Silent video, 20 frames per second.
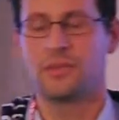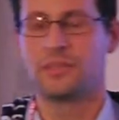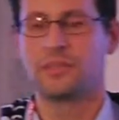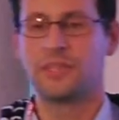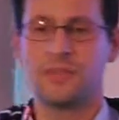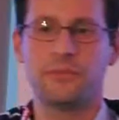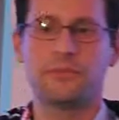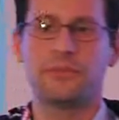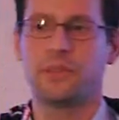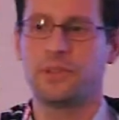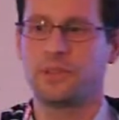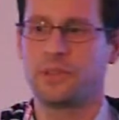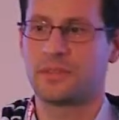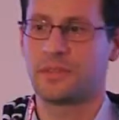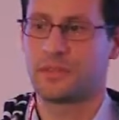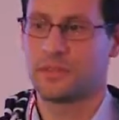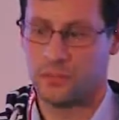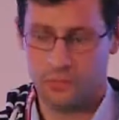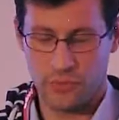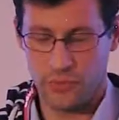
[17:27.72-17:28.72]
different,
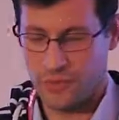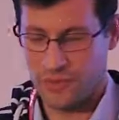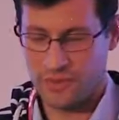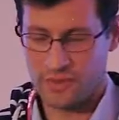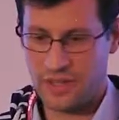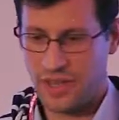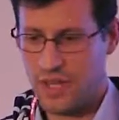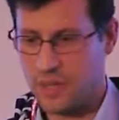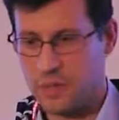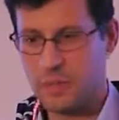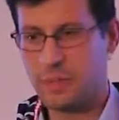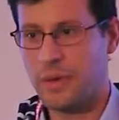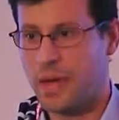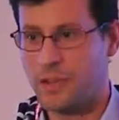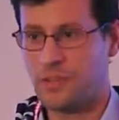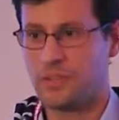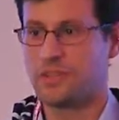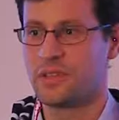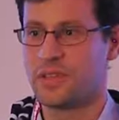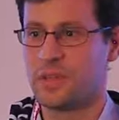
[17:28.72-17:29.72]
for the same
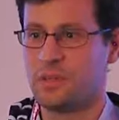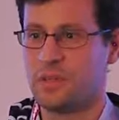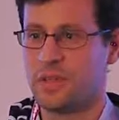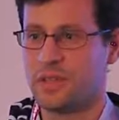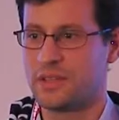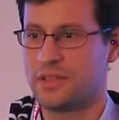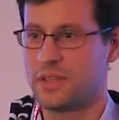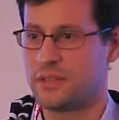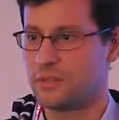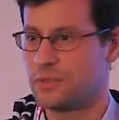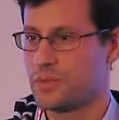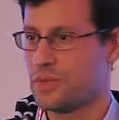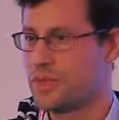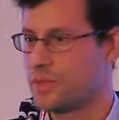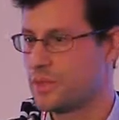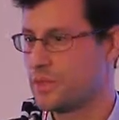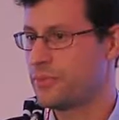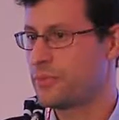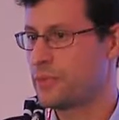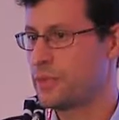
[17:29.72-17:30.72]
imagined A/B test, you get
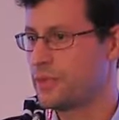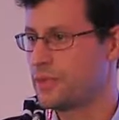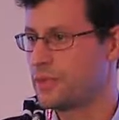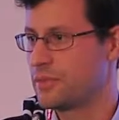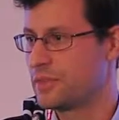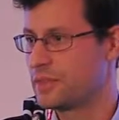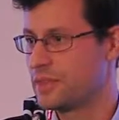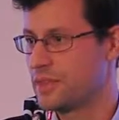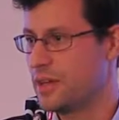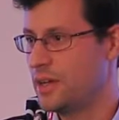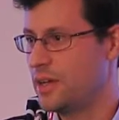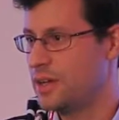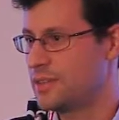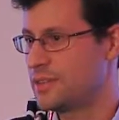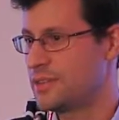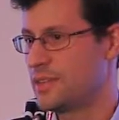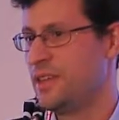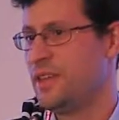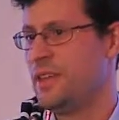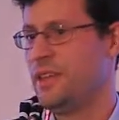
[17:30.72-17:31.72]
different
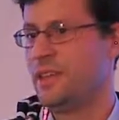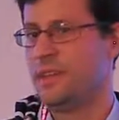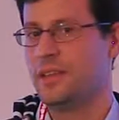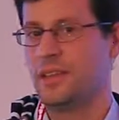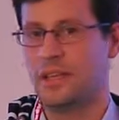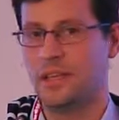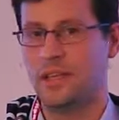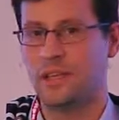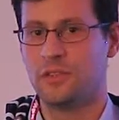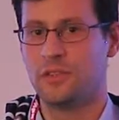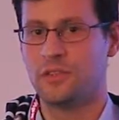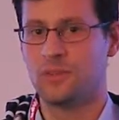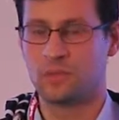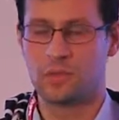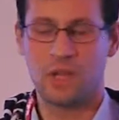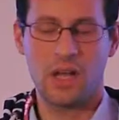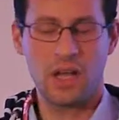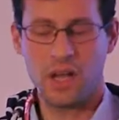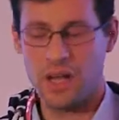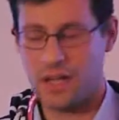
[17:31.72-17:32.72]
results in
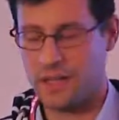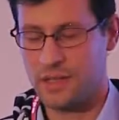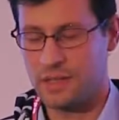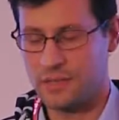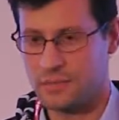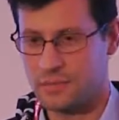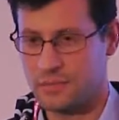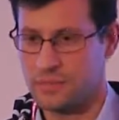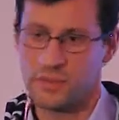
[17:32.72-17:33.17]
July.